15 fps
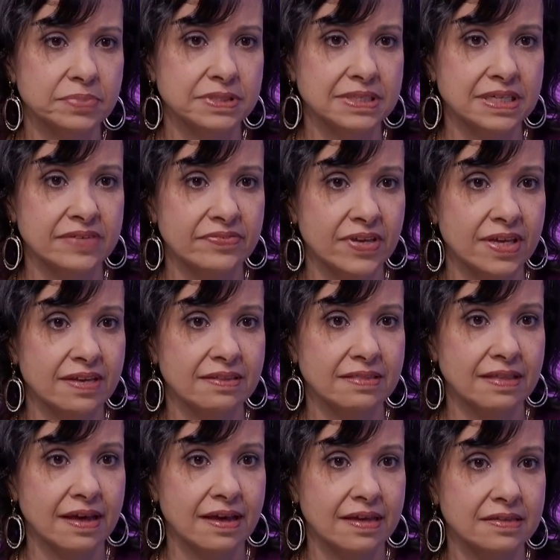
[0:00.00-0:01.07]
believing
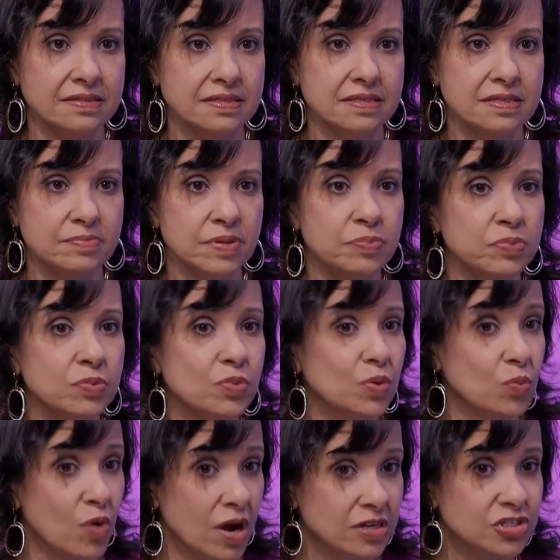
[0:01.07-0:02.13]
that people were
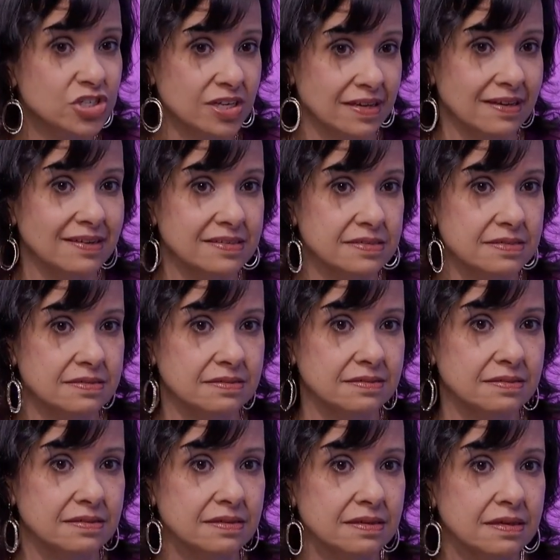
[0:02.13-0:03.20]
watching us.
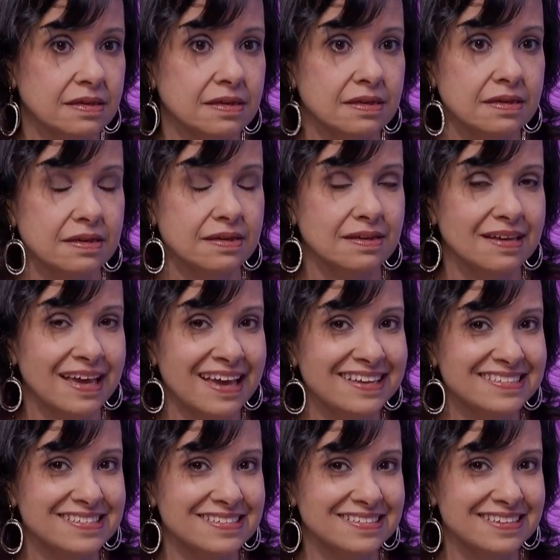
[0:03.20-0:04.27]

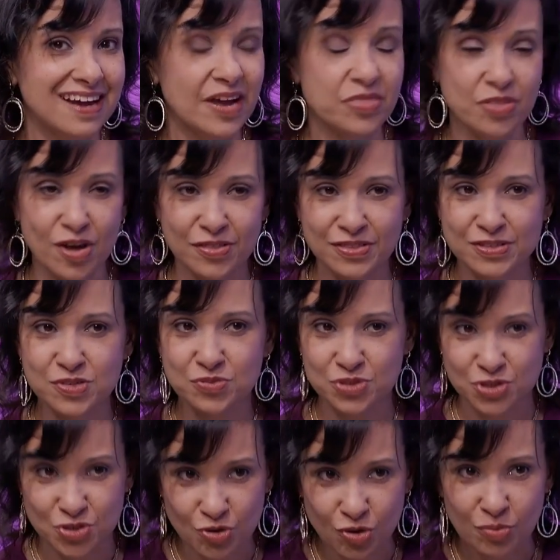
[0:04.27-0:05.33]
And I thought this
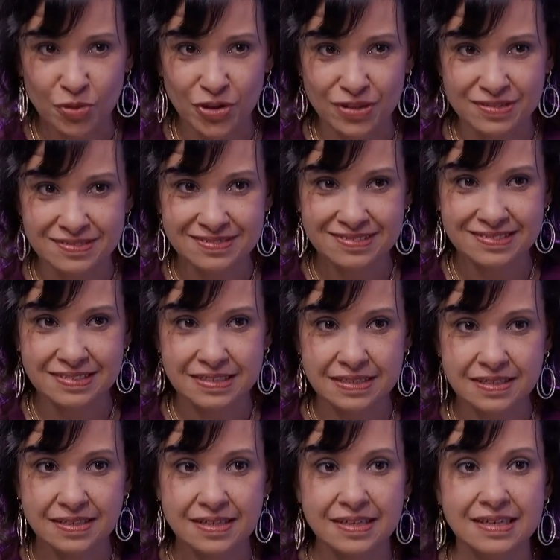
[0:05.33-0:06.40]
was normal.
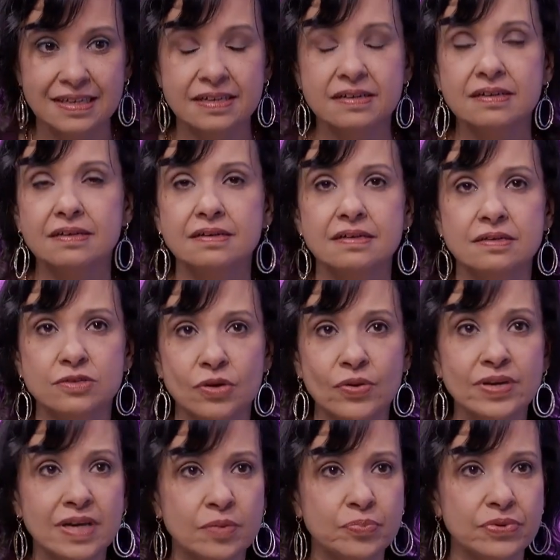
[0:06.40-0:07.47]

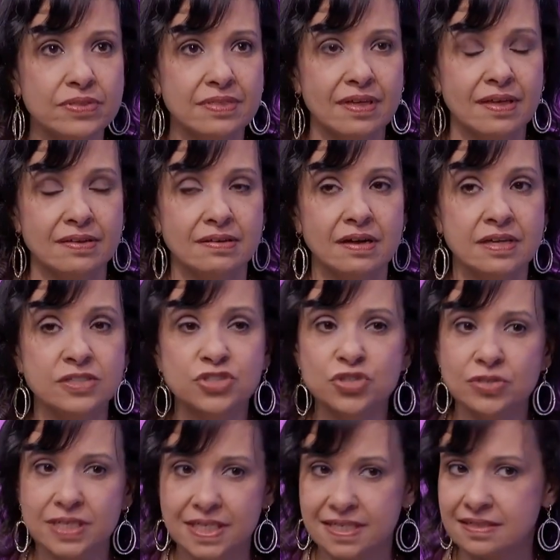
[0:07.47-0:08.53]
Growing up with an
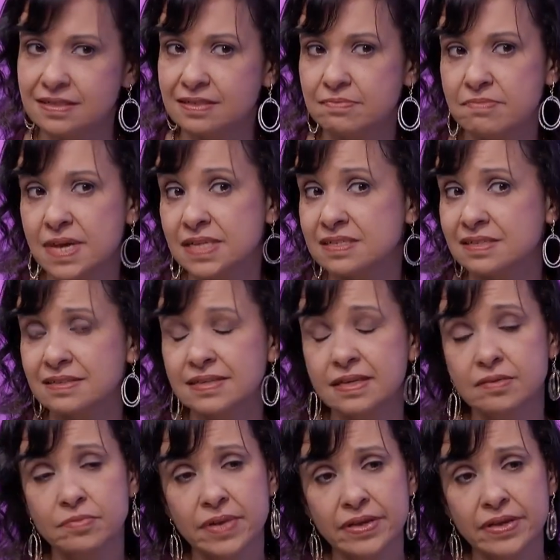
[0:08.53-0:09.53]
untreated mentally ill